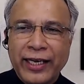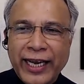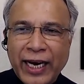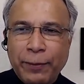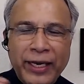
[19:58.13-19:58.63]
He
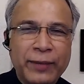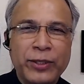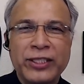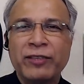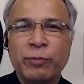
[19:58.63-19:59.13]
had become
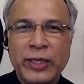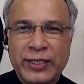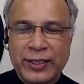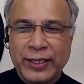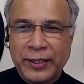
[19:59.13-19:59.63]
the Chief
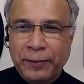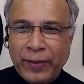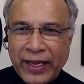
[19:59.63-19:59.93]
Minister.